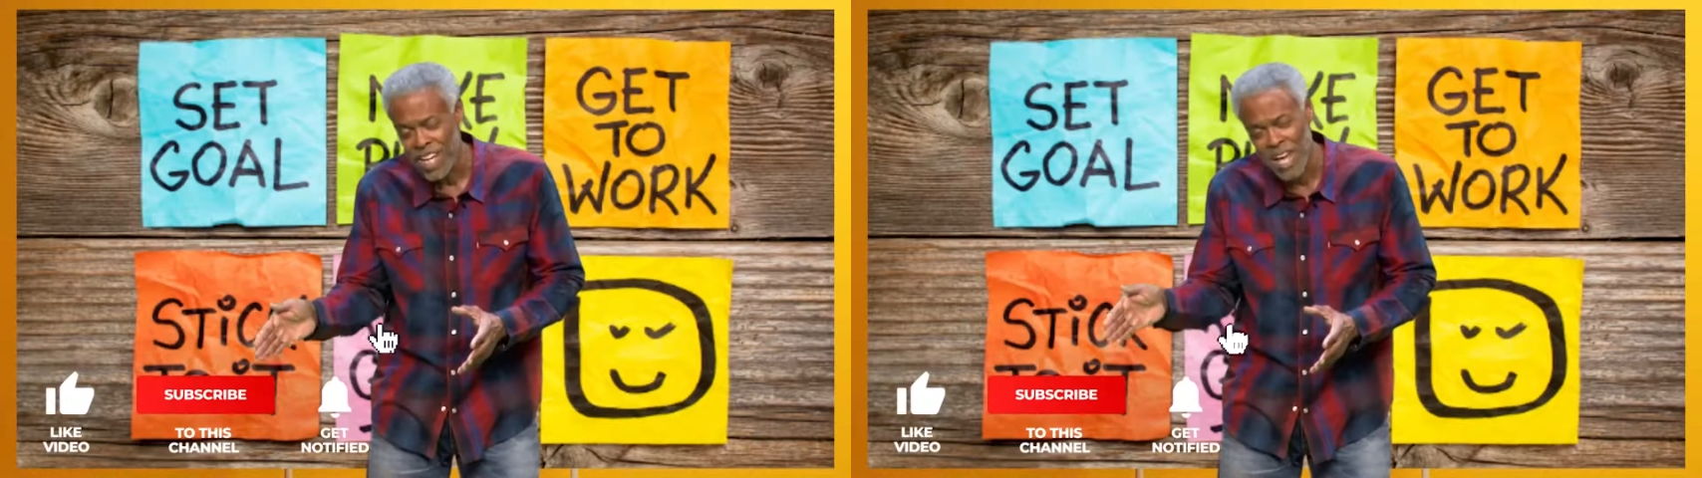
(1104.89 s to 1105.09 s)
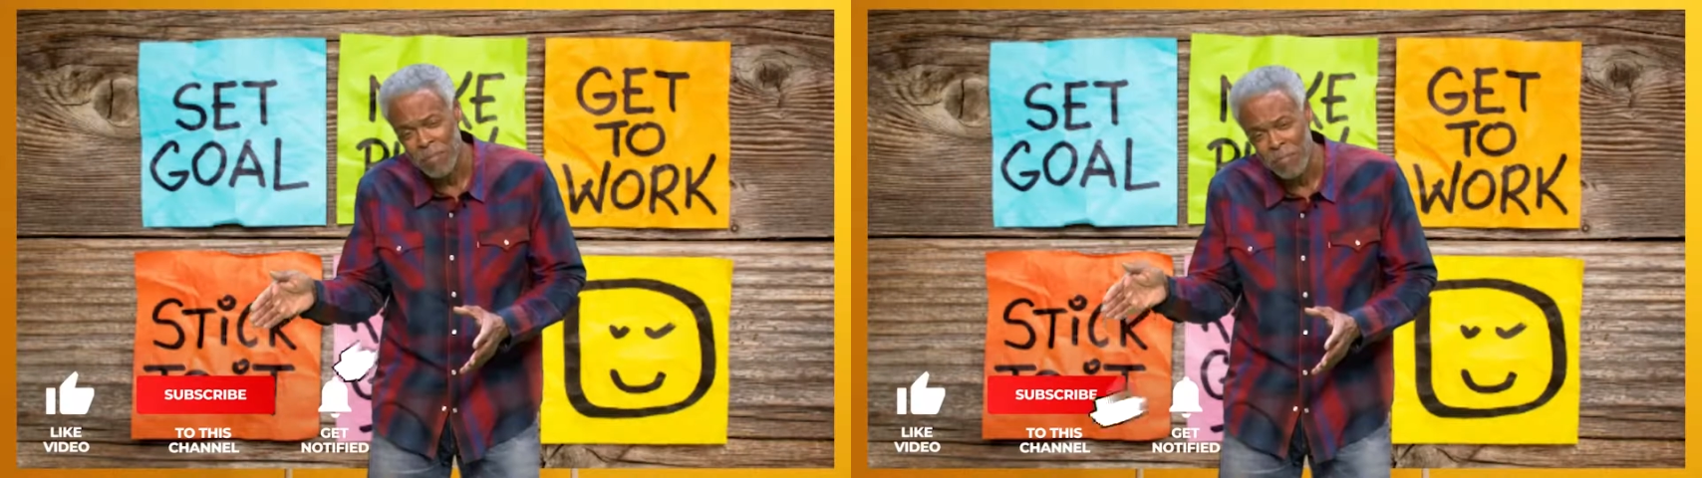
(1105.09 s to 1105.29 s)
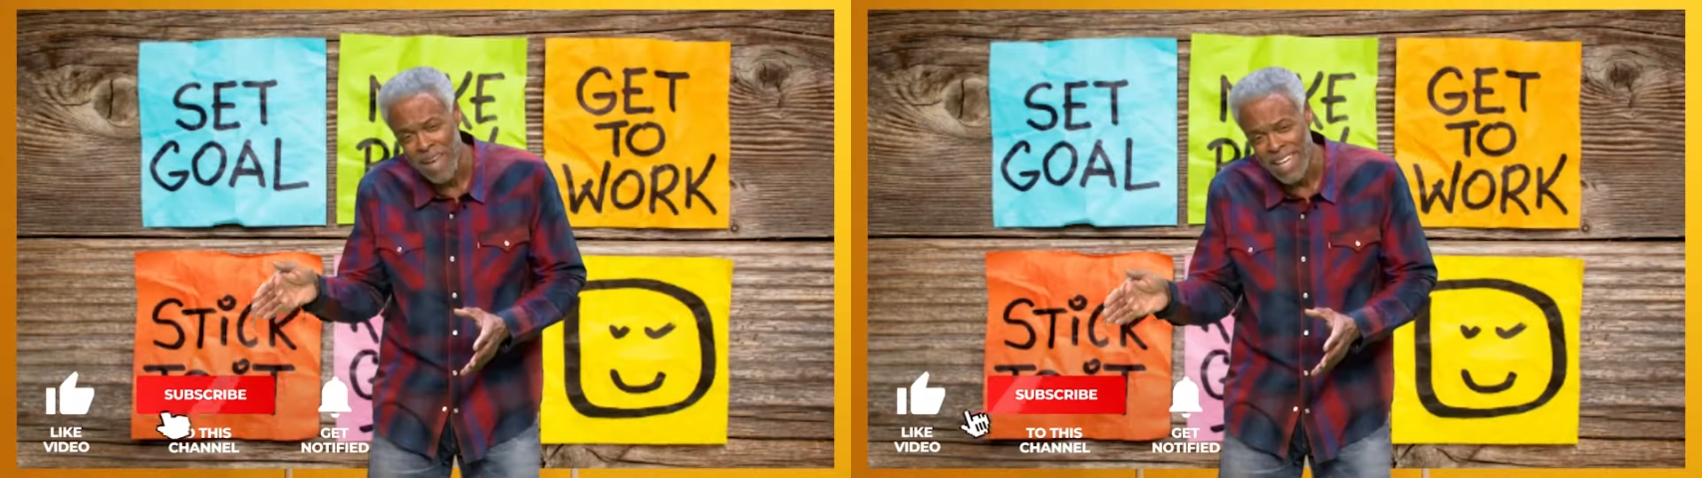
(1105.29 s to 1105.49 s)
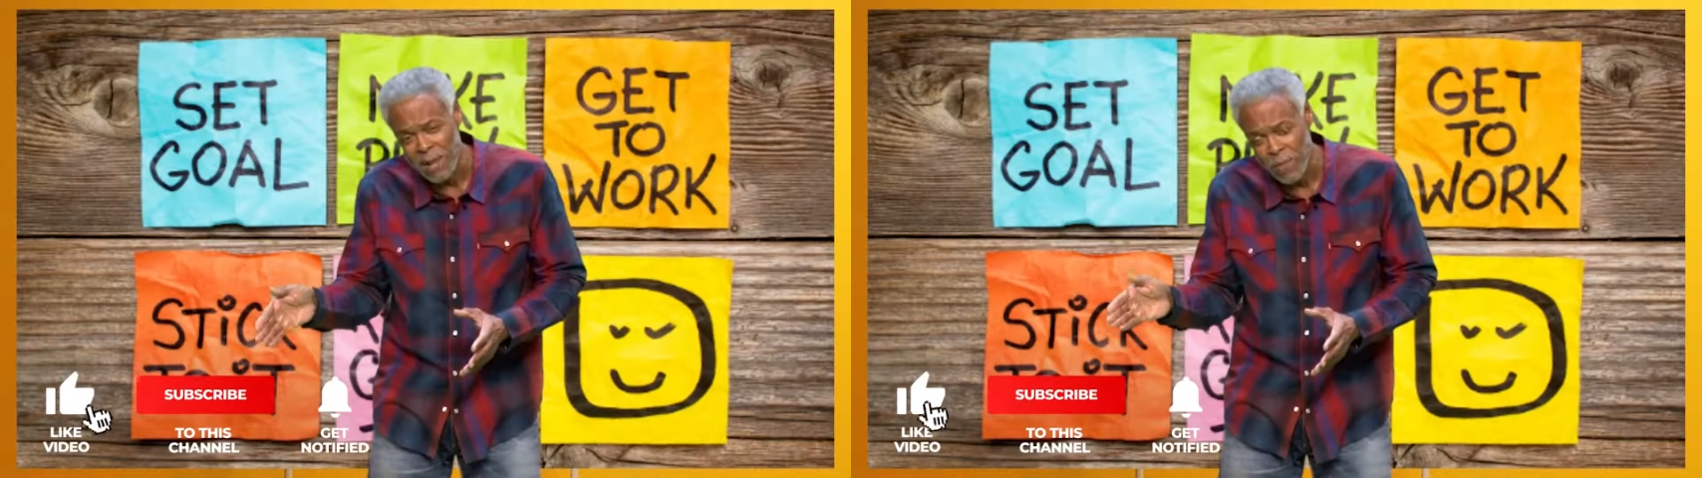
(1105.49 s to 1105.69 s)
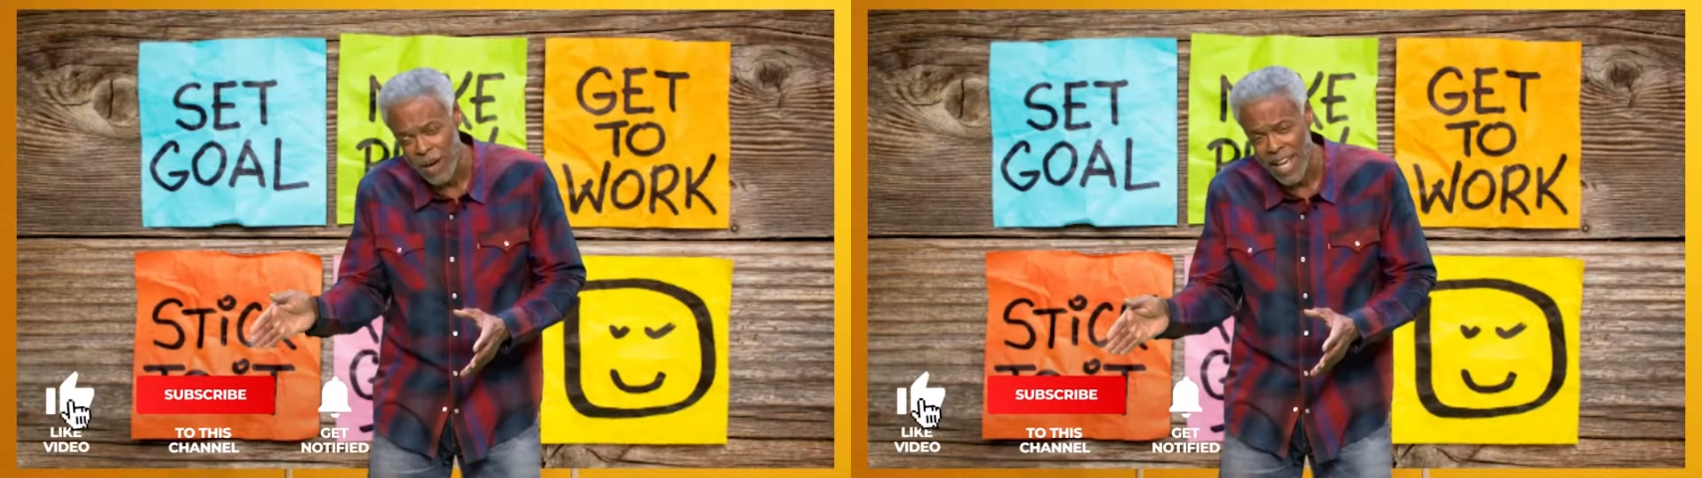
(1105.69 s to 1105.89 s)
and make
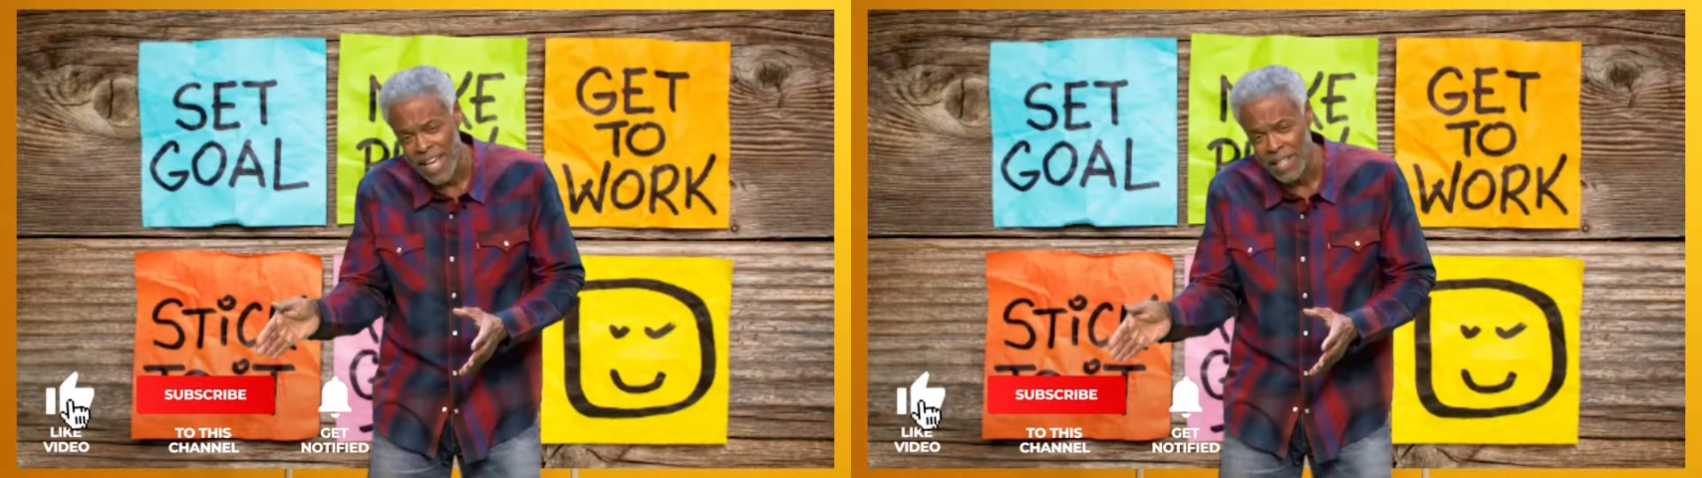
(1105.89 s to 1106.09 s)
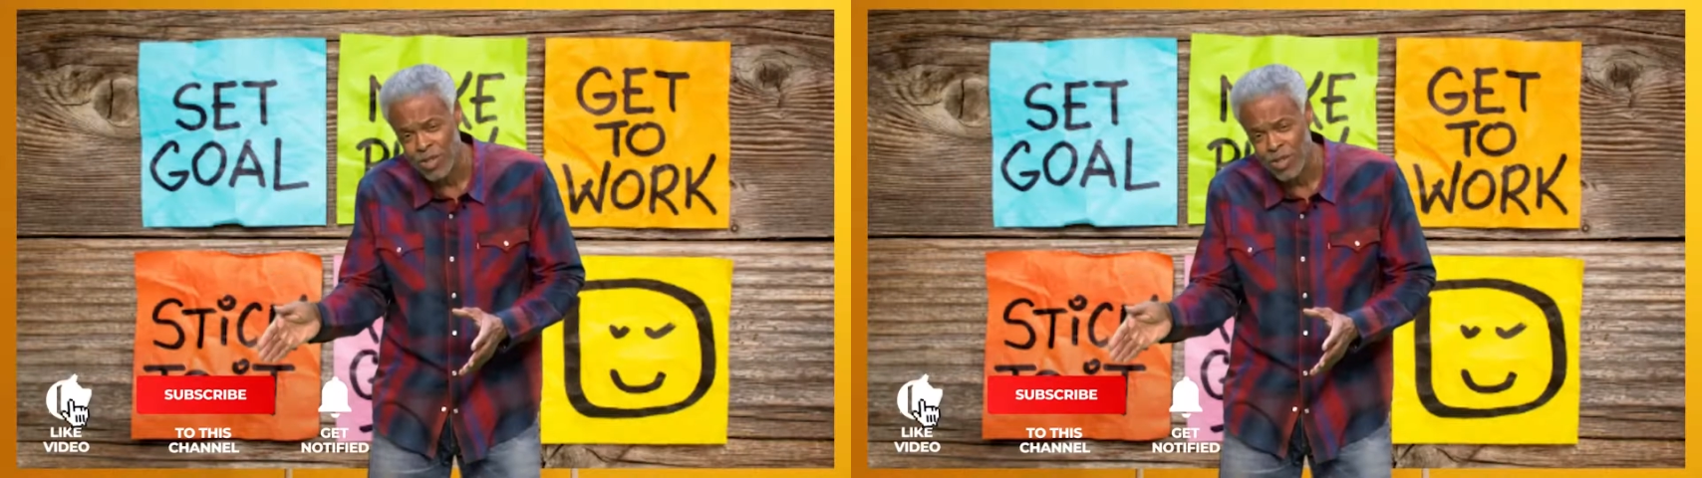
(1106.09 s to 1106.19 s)
it plain